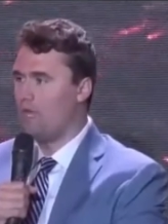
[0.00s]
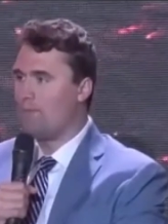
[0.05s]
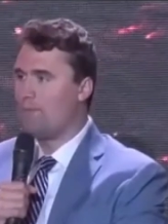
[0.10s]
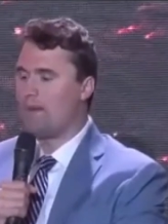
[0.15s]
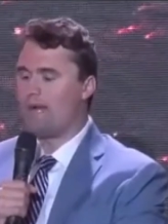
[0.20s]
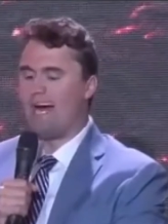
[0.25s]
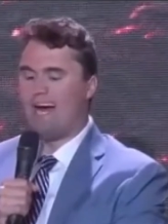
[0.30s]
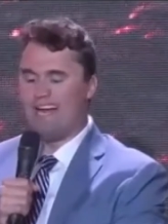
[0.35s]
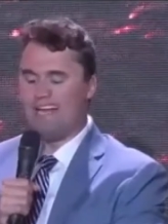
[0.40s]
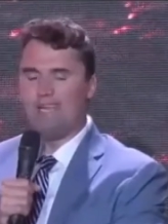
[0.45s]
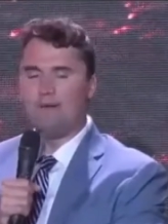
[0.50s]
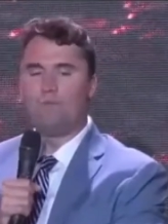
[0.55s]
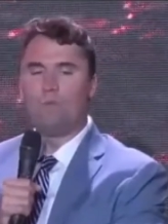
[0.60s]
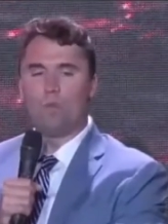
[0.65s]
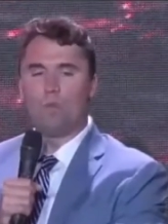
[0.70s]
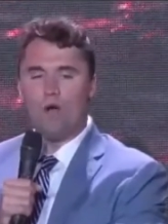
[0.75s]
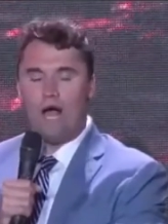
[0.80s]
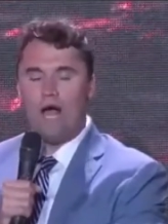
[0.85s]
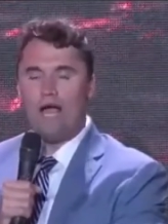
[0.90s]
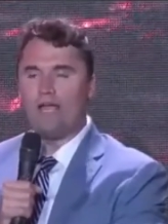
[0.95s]
But I
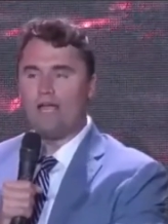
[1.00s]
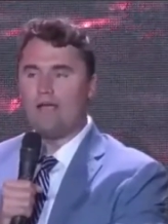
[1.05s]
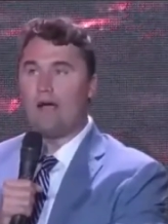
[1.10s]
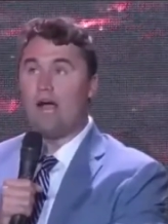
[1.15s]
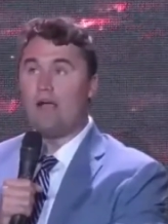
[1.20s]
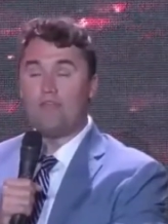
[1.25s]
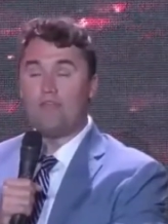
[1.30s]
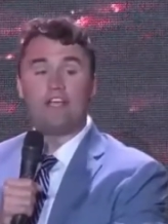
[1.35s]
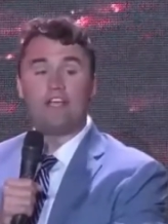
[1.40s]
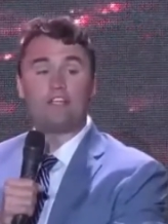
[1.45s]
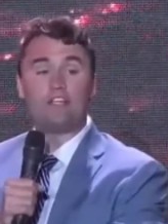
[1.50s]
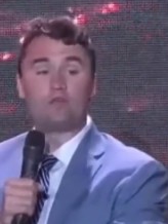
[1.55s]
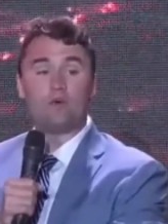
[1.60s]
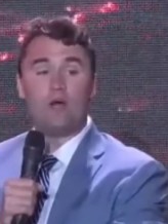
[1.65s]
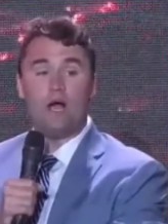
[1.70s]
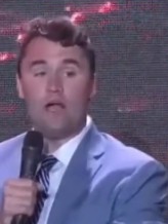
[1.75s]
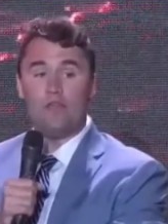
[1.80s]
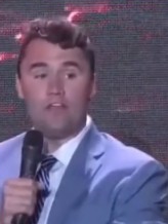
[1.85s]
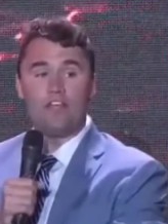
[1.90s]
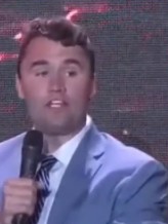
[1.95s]
think it's
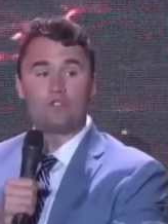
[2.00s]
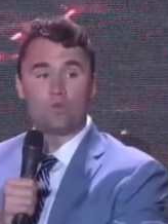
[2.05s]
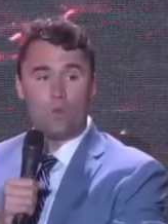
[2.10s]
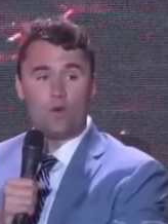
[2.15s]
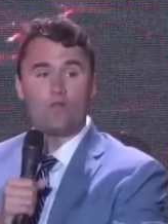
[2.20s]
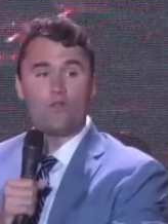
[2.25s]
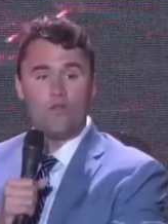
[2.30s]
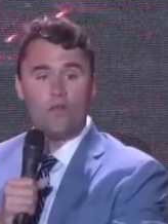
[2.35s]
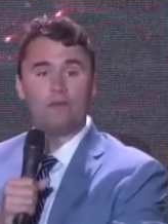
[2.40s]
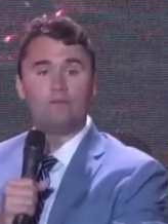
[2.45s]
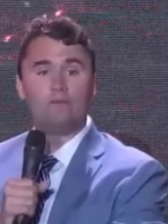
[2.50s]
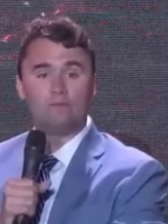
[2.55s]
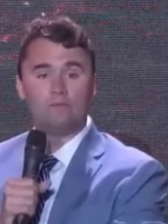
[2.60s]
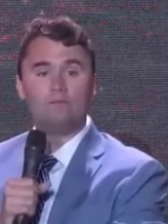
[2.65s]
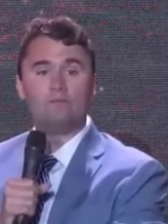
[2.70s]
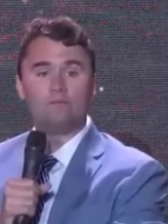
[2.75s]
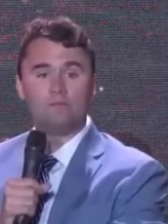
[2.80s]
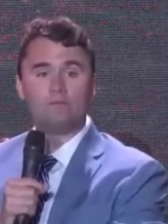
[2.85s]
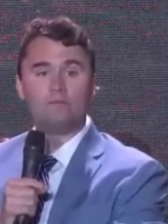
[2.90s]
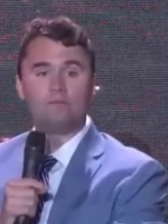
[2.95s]
worth it.
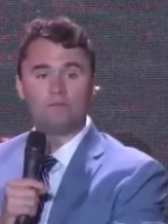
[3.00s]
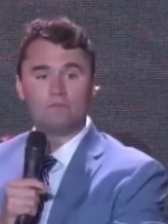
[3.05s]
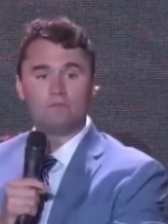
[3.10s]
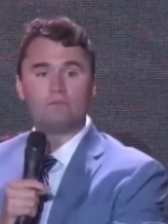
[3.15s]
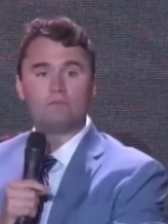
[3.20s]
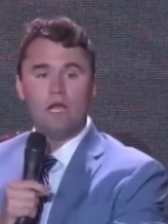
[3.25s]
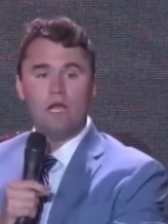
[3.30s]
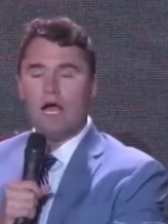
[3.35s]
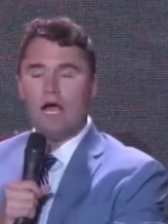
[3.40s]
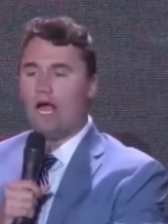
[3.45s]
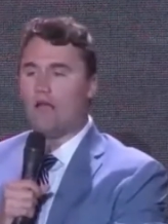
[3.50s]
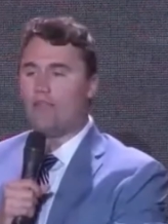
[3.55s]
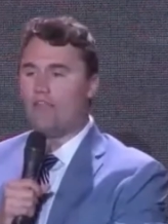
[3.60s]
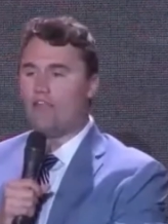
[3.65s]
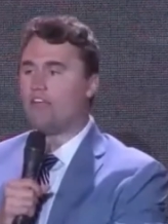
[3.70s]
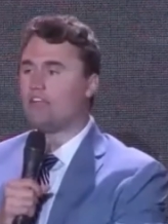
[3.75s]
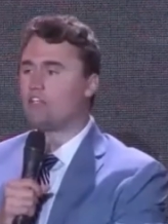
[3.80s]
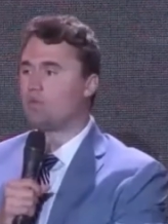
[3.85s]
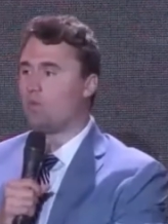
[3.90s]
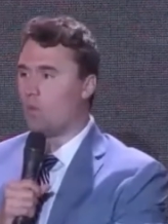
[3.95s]
I
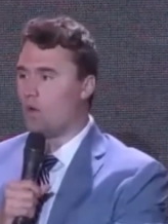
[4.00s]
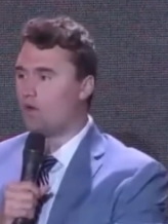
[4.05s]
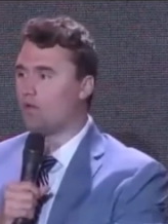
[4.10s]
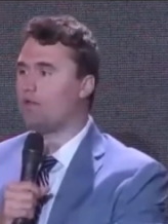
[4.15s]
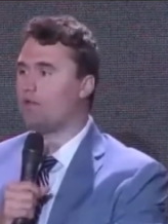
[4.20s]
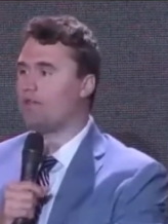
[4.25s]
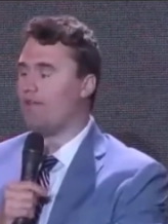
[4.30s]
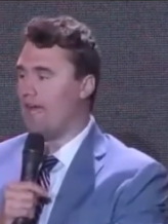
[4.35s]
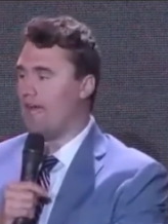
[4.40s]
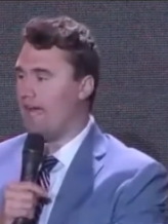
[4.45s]
think it's worth the